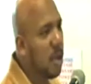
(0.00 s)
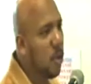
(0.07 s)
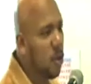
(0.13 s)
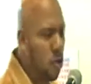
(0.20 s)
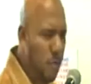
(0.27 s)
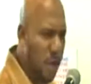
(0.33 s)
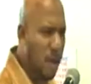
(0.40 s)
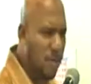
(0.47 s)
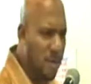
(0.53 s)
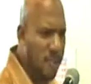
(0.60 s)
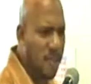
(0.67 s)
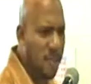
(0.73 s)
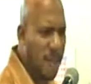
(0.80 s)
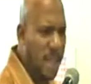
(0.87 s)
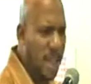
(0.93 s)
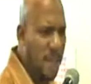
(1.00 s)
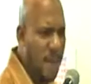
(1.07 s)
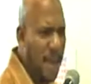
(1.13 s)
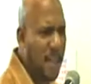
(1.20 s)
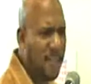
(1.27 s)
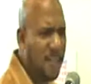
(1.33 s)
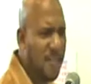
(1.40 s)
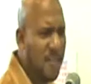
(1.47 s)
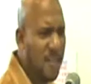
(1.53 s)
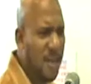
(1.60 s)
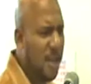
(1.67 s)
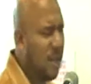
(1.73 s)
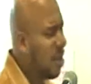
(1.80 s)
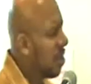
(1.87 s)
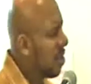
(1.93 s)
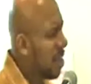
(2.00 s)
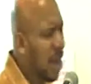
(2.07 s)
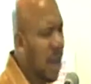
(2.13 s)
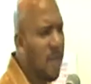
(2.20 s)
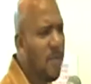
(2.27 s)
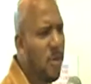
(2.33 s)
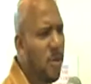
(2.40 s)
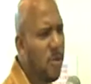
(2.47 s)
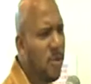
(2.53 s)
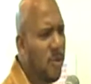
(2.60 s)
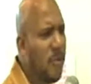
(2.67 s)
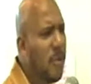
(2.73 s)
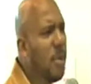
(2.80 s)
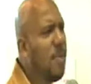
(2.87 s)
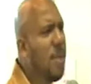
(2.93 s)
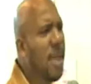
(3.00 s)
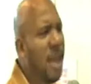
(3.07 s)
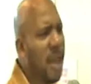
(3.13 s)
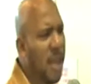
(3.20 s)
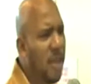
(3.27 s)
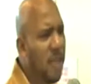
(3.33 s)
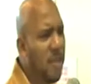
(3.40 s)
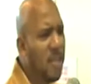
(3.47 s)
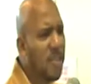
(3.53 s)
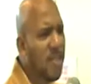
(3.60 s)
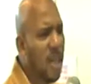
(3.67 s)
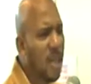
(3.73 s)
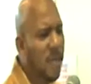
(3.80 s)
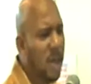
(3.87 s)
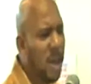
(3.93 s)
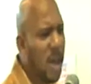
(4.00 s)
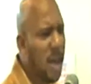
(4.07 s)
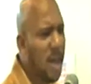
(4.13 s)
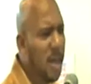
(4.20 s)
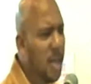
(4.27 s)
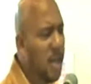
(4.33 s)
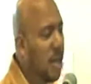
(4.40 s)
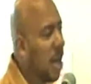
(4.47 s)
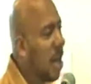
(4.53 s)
When you meet a Muslim at their best, they love you from the beginning for the sake of Allah.